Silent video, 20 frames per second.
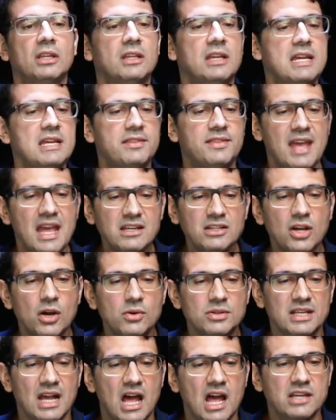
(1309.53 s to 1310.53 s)
He then
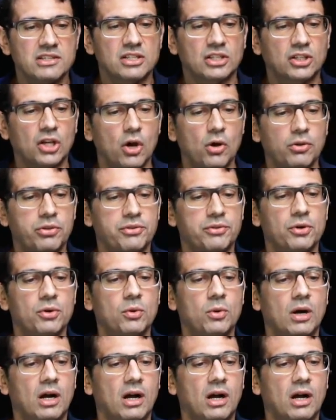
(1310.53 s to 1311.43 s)
goes on to go through